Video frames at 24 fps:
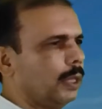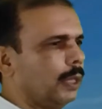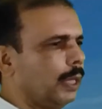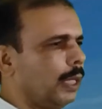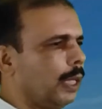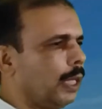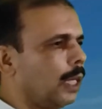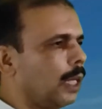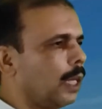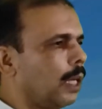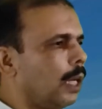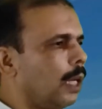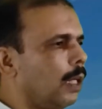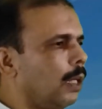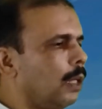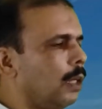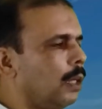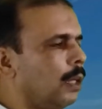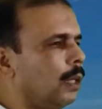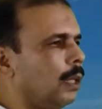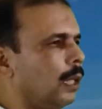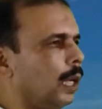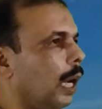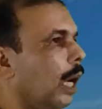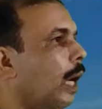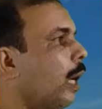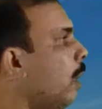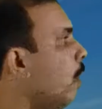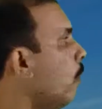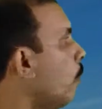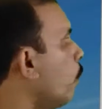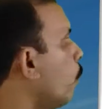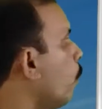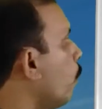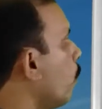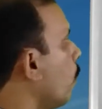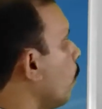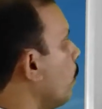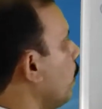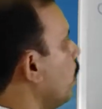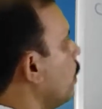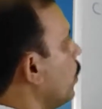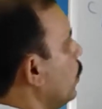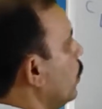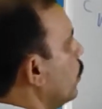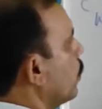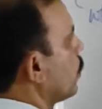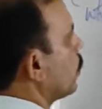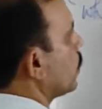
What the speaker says: they are called informative